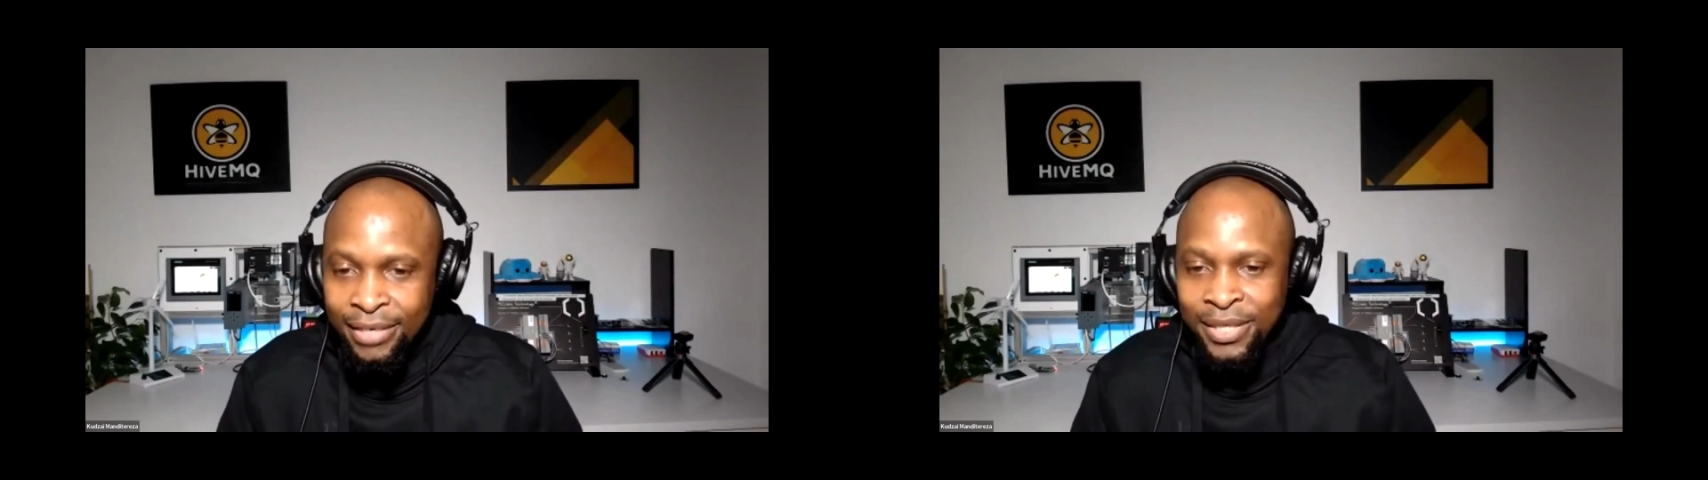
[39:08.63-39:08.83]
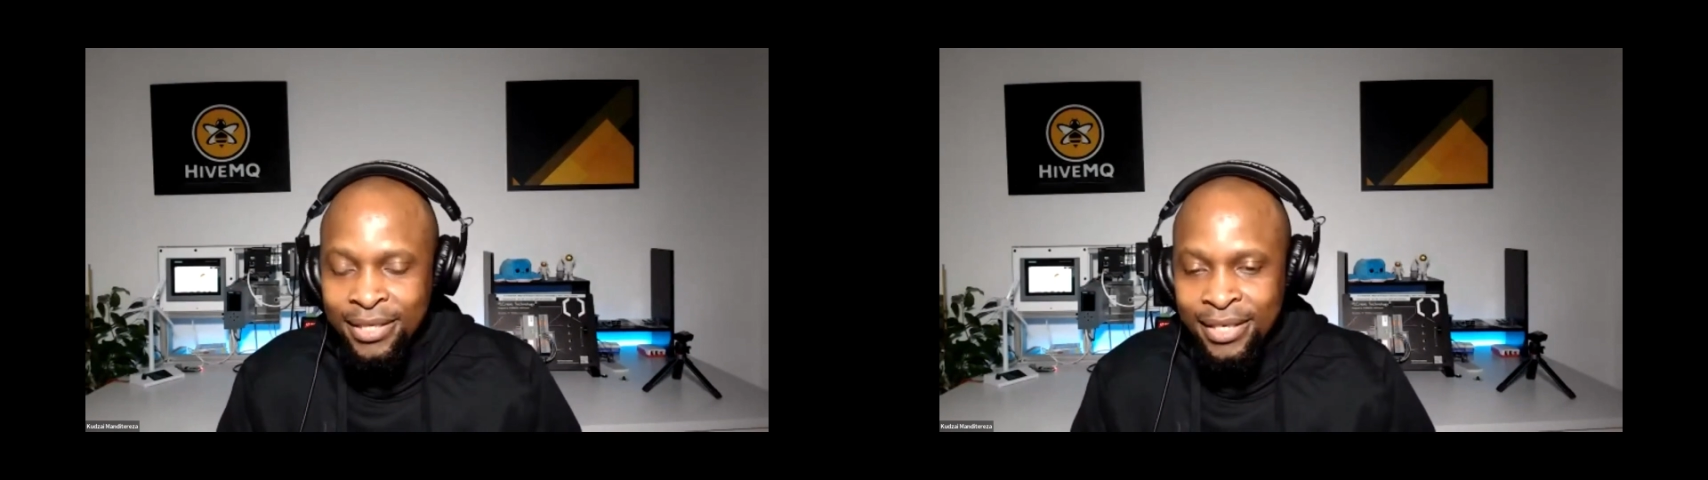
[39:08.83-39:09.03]

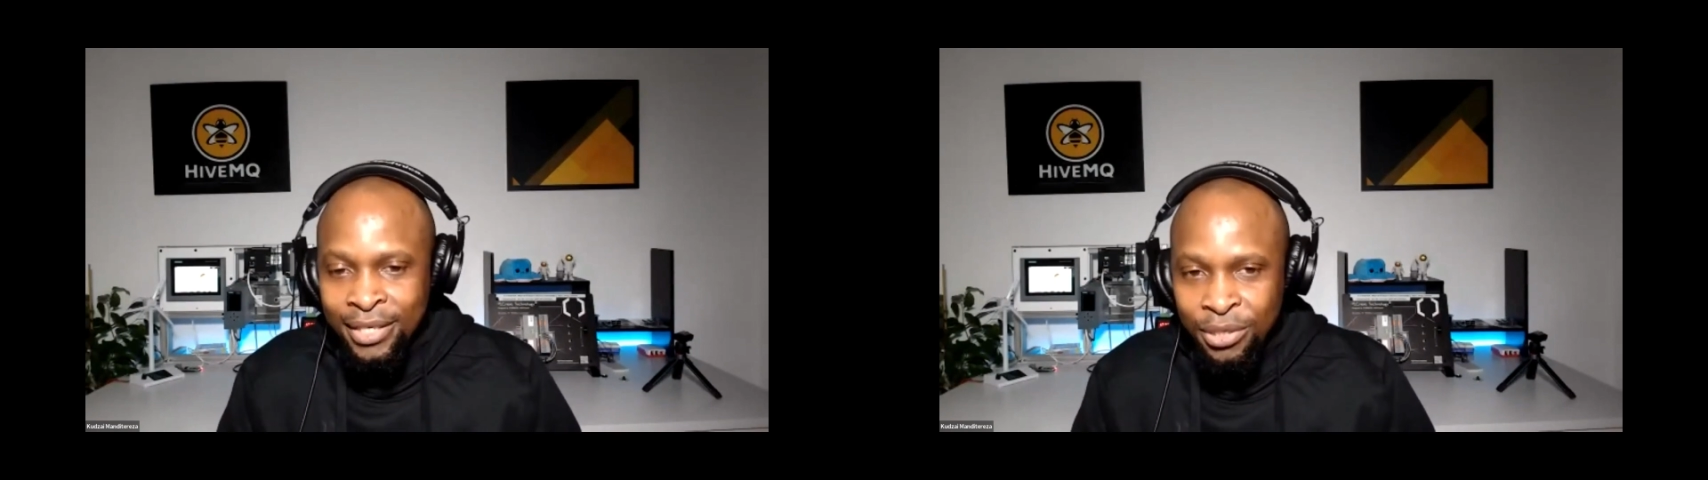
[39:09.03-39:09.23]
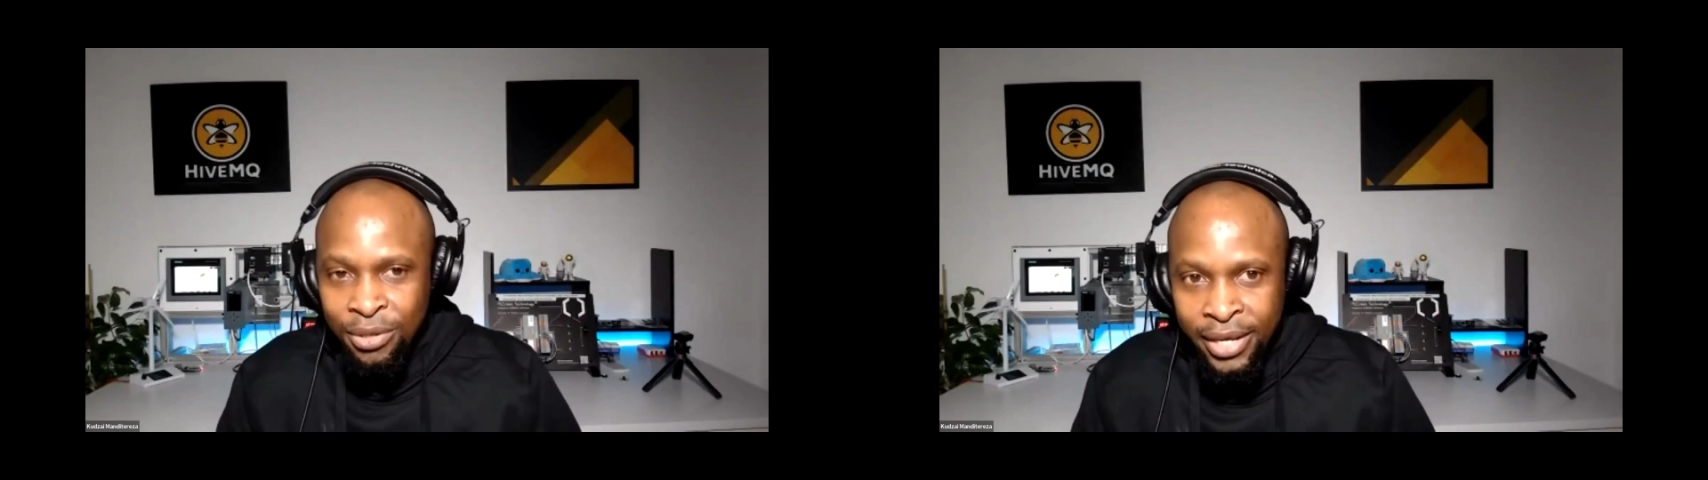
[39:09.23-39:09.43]
which is a
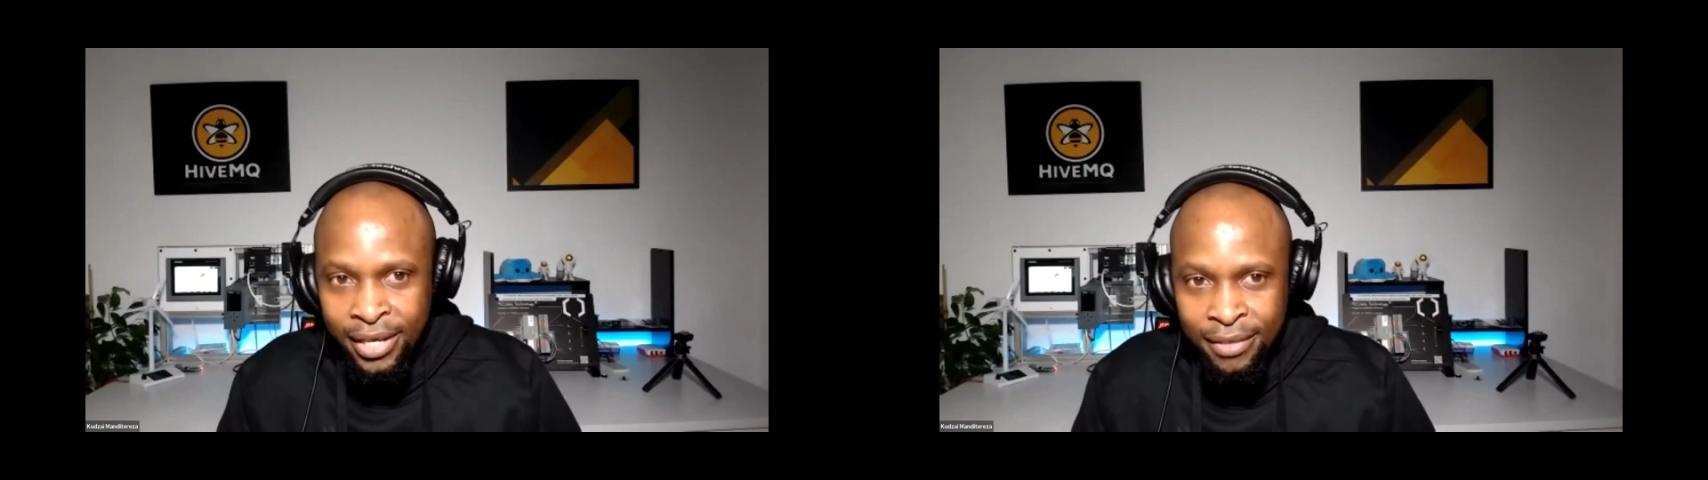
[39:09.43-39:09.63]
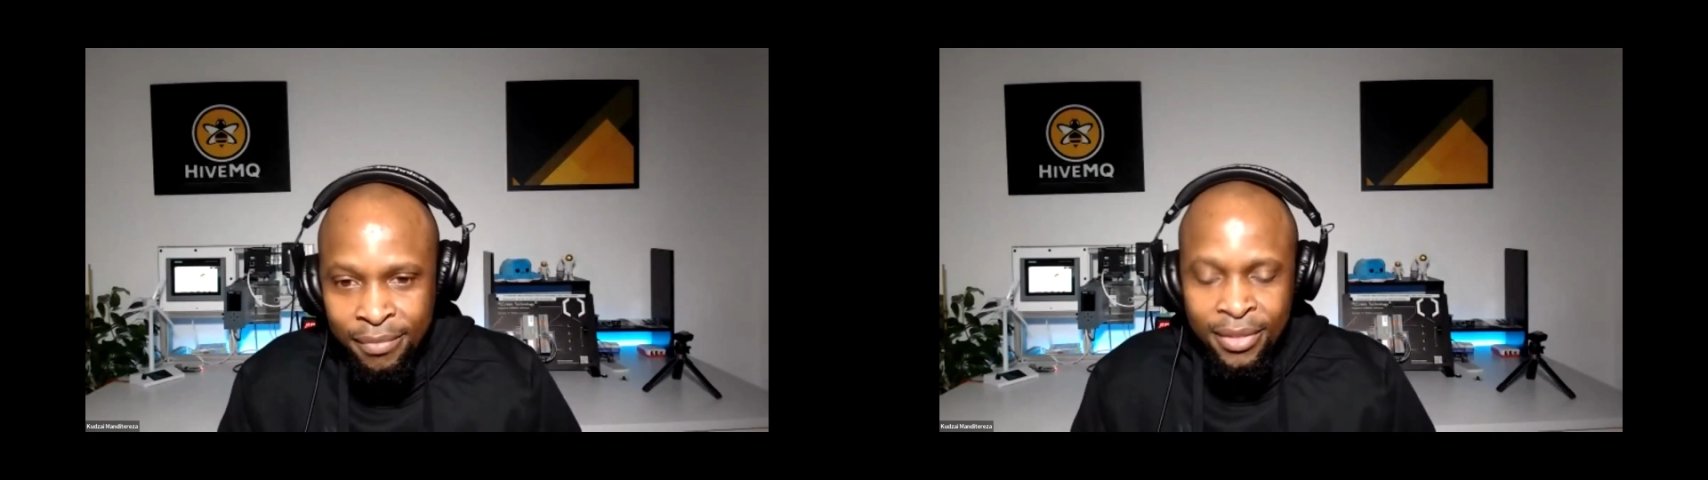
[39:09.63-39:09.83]

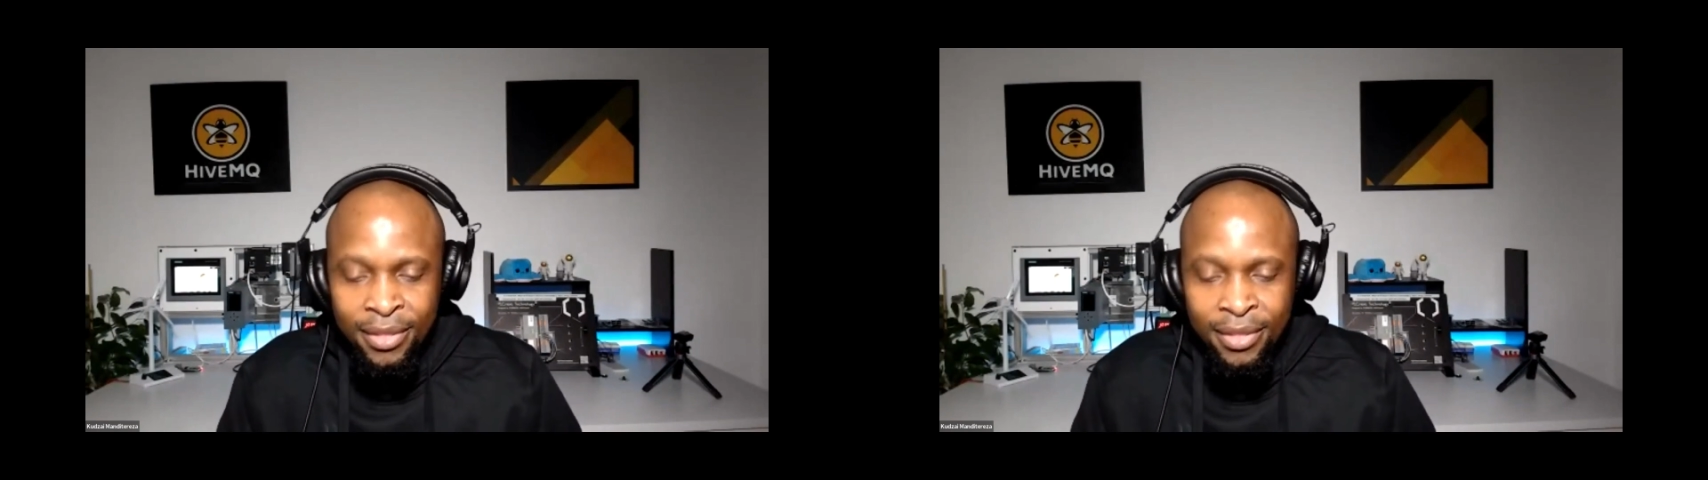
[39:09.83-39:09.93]
historian.